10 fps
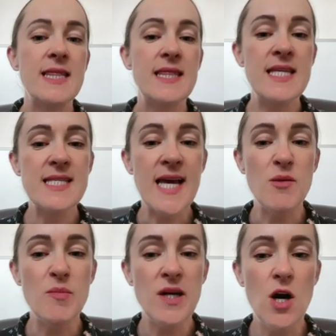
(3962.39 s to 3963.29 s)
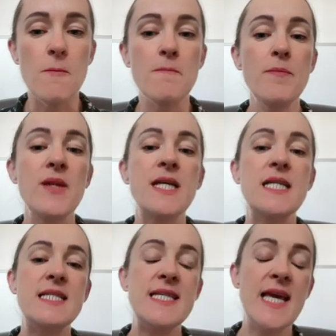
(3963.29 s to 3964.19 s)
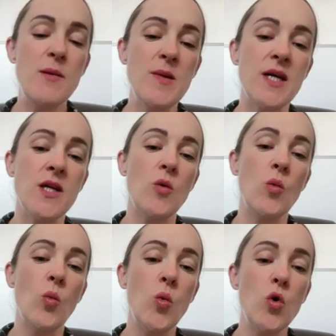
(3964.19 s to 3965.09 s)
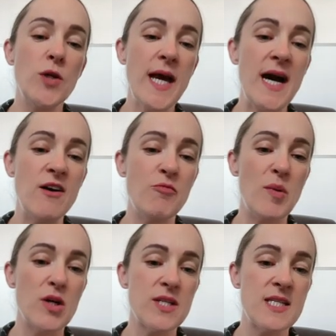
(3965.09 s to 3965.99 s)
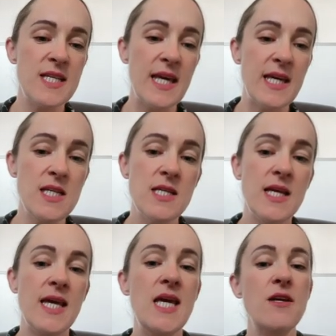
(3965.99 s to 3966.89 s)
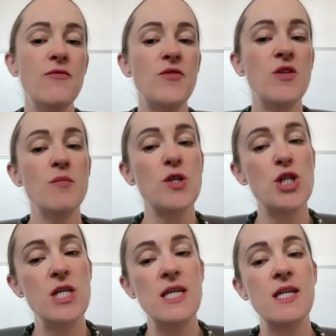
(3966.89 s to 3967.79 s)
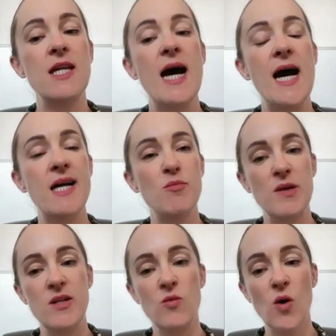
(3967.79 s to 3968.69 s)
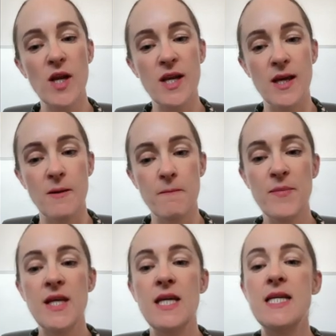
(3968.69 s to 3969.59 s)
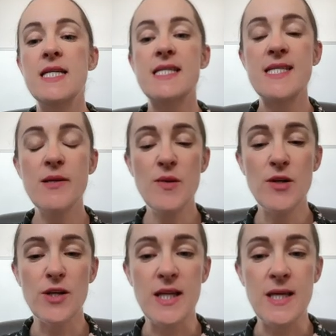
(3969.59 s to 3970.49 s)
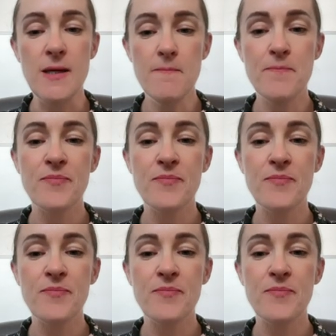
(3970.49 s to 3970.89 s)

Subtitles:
This can become Damien would have bought a ticket if the machine had been working. Similarly,